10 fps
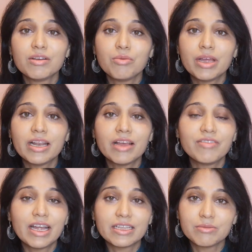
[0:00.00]
when I've
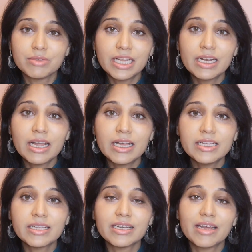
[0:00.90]
had some
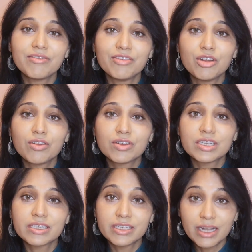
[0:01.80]
deadlines and I've not
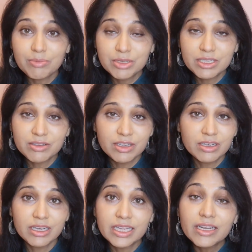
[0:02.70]
slept
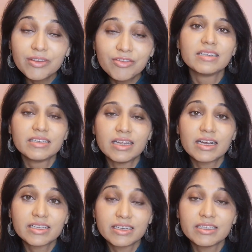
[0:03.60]
enough,
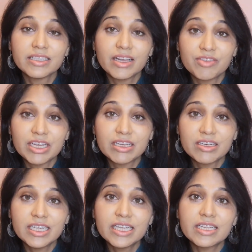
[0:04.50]
dark circles have
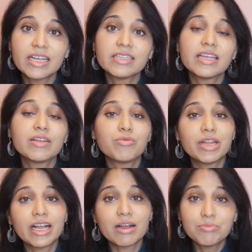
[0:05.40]
increased. And then when
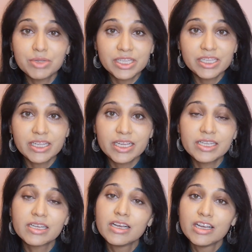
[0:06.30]
I
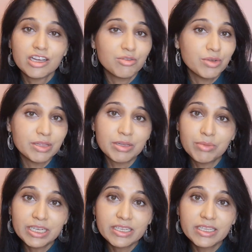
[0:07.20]
compensate with
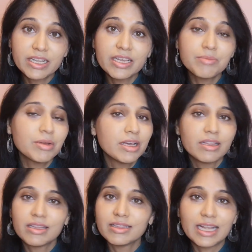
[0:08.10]
better sleep,
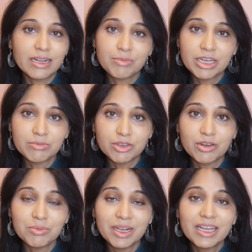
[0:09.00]
then that becomes
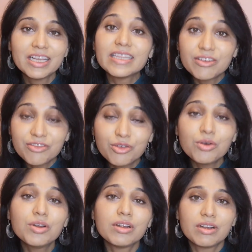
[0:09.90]
normal. Therefore,